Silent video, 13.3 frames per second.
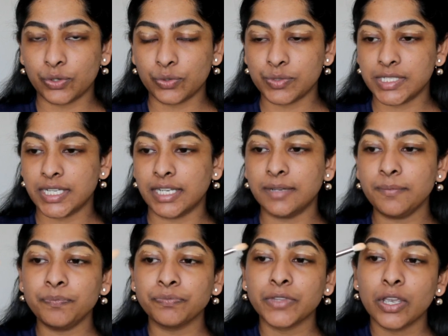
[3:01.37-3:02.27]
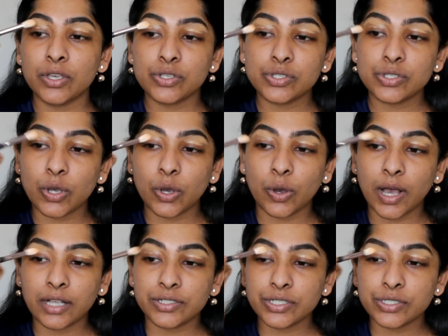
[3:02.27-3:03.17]
routine. So
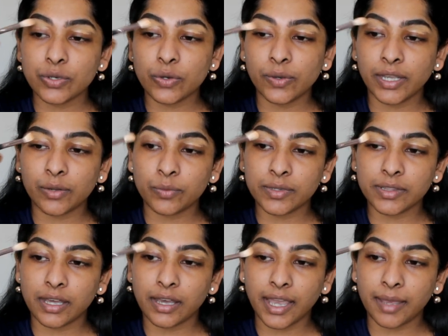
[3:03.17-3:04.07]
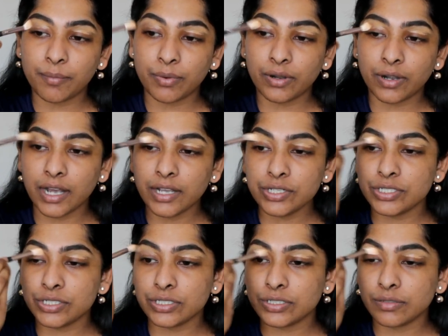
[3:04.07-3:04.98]
I'll just go in with a
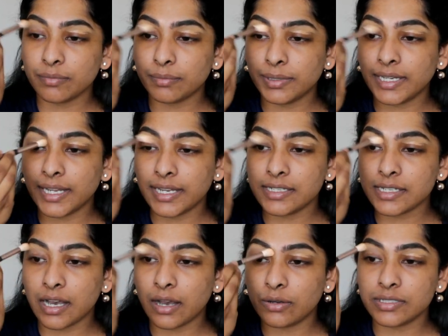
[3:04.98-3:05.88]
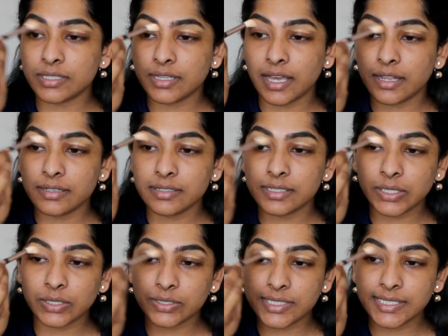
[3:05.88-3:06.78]
brush, blend out that
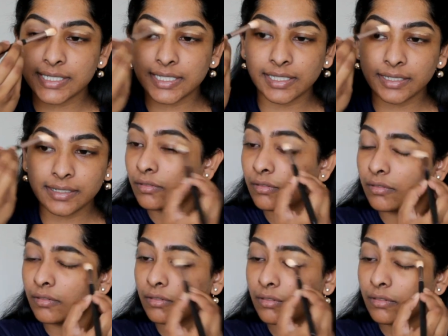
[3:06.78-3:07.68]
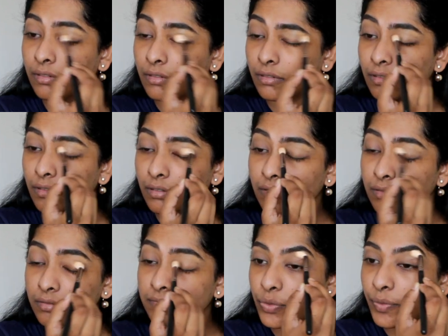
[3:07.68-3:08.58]
concealer.
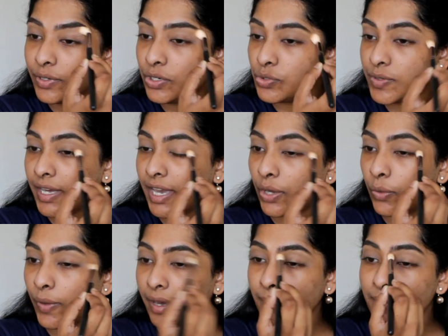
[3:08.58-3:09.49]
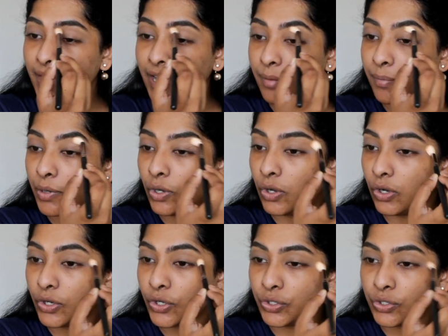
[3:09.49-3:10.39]
So when you're doing a quick makeup
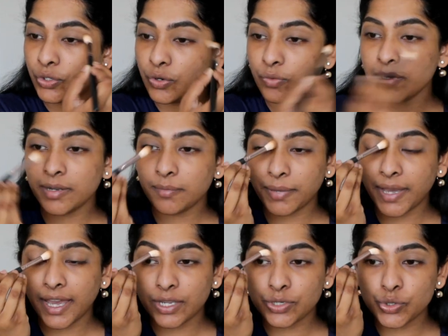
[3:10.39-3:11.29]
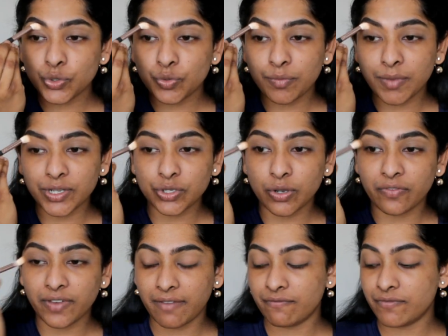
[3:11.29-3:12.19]
look, you don't want to pay too much
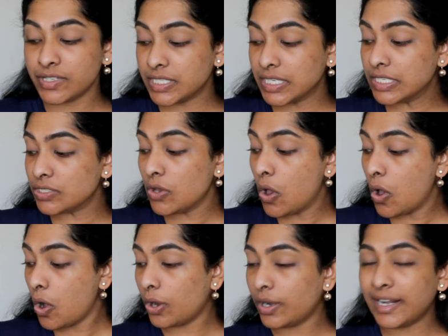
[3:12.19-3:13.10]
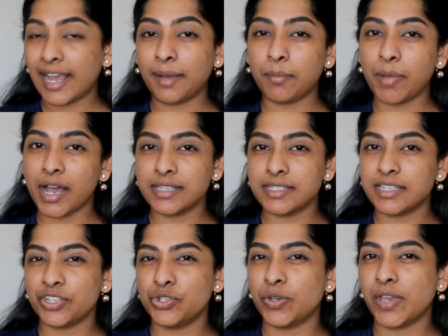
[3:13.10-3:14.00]
of emphasis on like parts
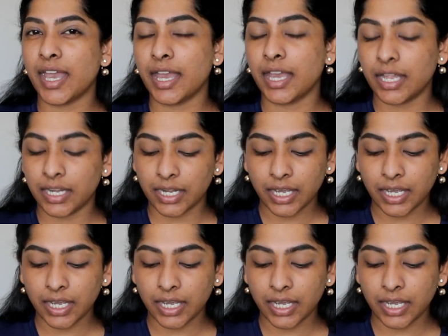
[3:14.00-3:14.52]
that you can,